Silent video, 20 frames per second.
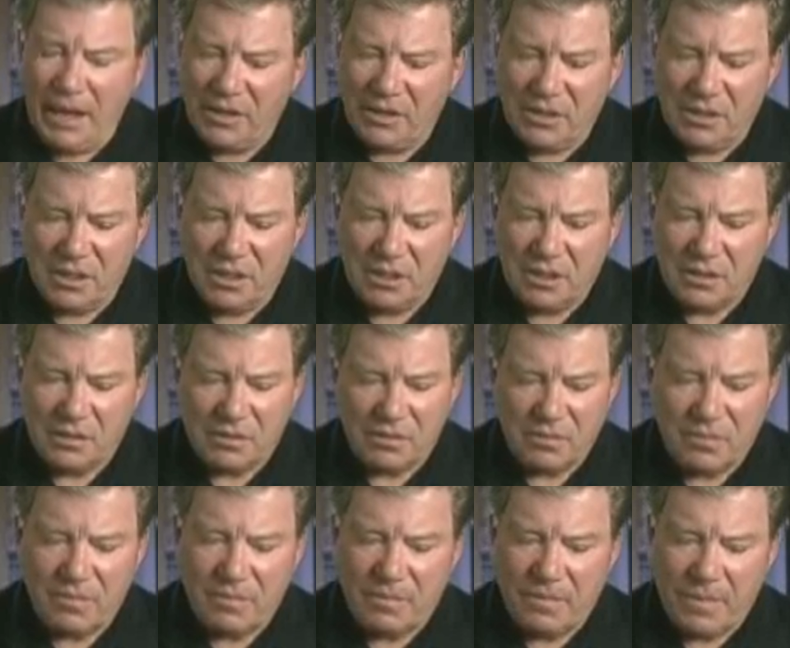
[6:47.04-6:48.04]
And
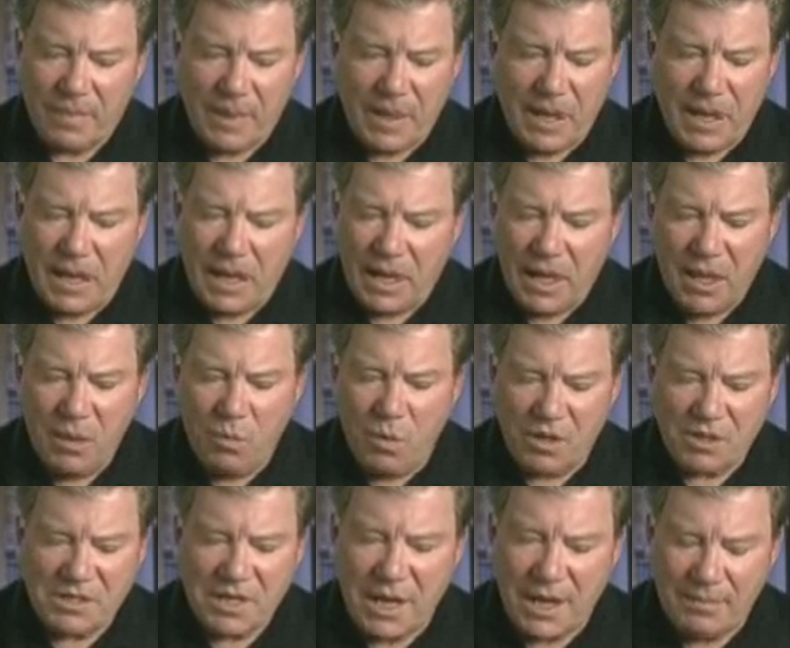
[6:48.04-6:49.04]
he
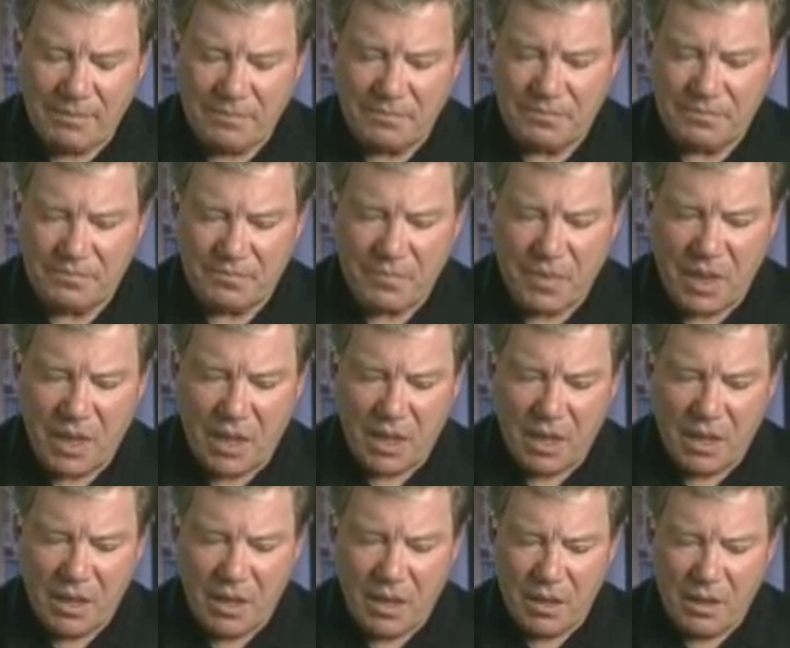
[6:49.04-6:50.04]
one time
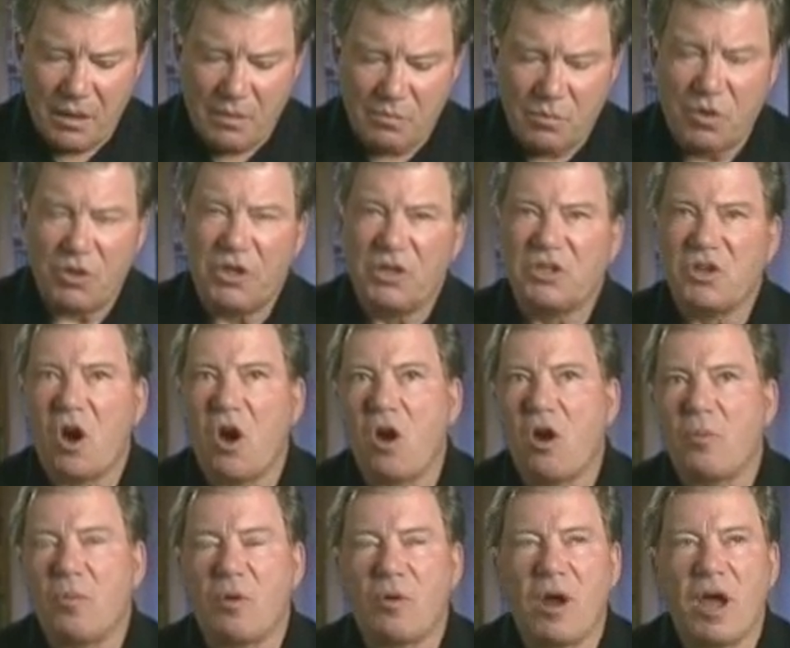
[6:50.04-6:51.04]
put his
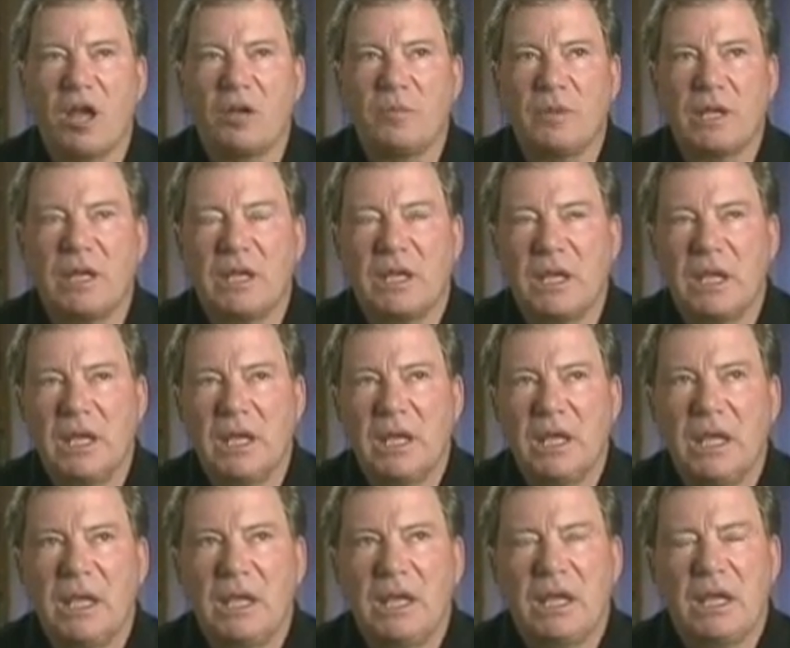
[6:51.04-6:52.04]
arm around me
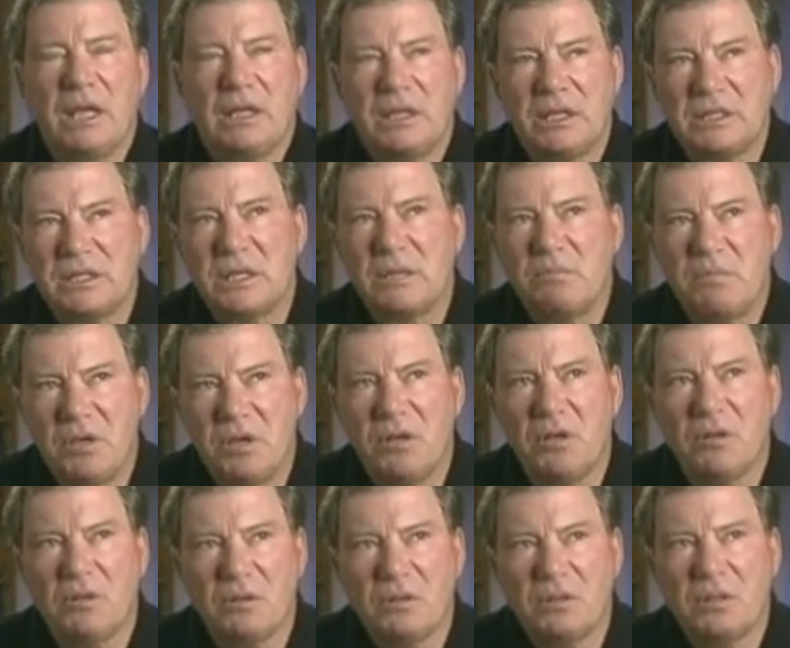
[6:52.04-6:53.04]
and he said,
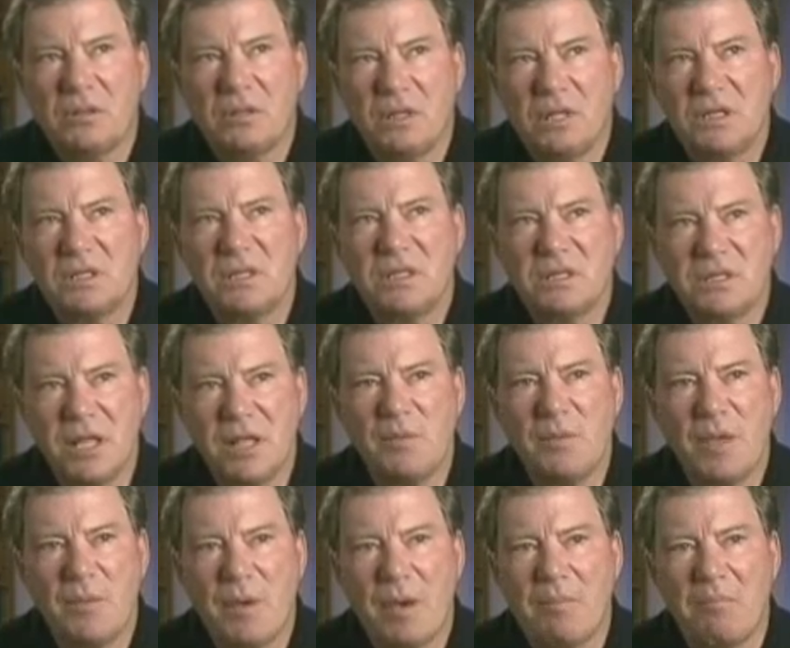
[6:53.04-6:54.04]
"Bill," he said,
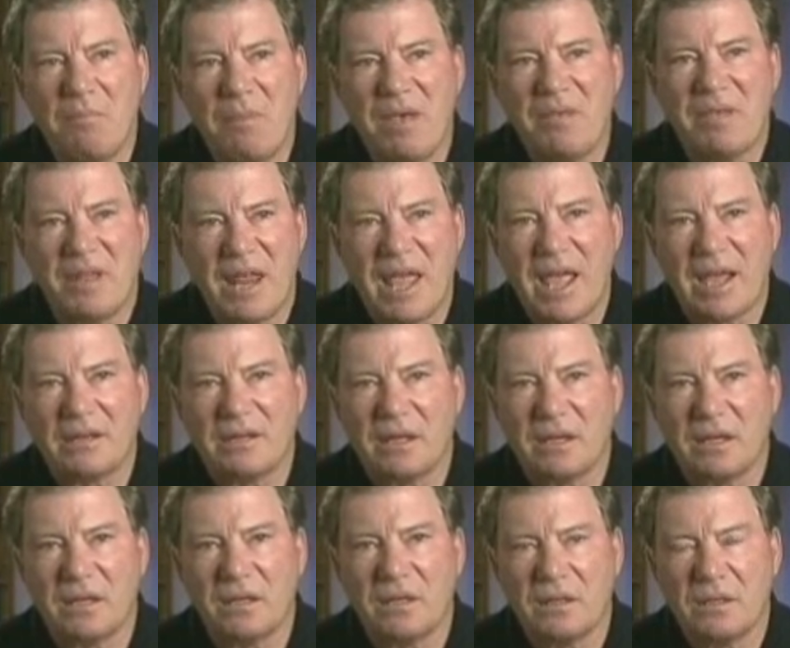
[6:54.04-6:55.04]
"tell me about method
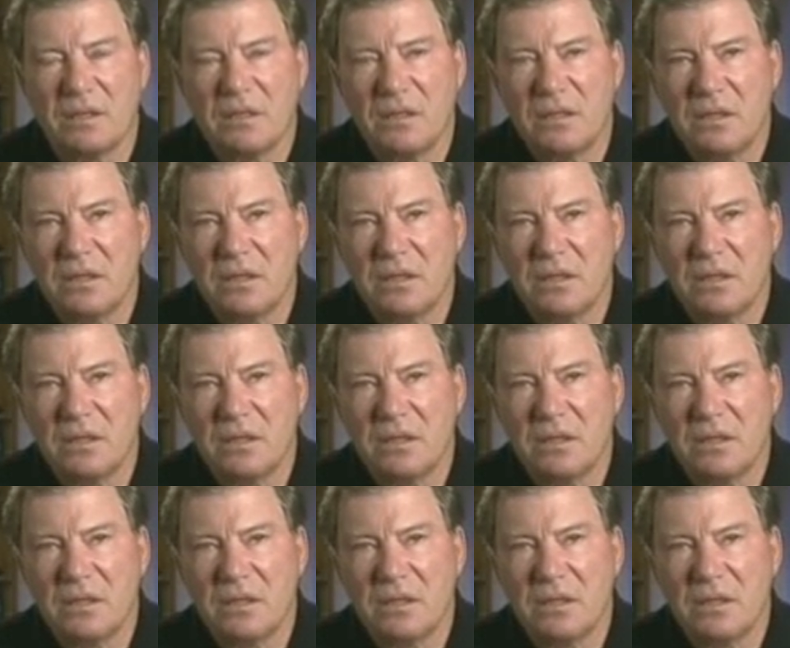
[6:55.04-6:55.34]
acting."